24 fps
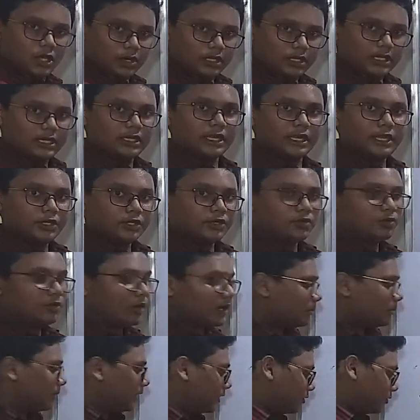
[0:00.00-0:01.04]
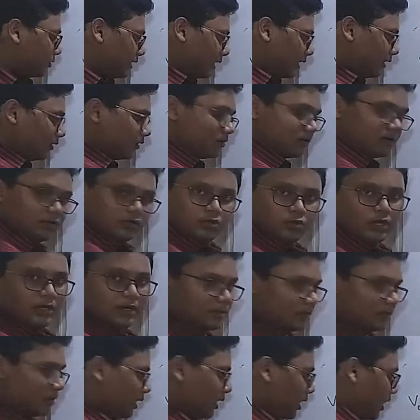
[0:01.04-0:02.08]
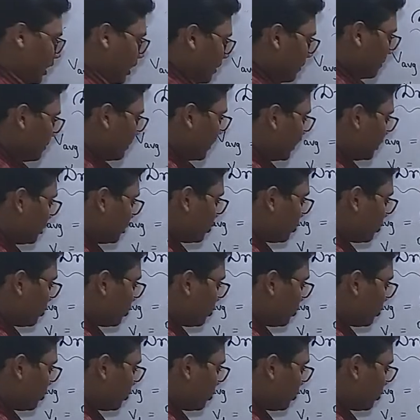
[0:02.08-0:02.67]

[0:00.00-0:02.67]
into 1 by 2. Then 2m by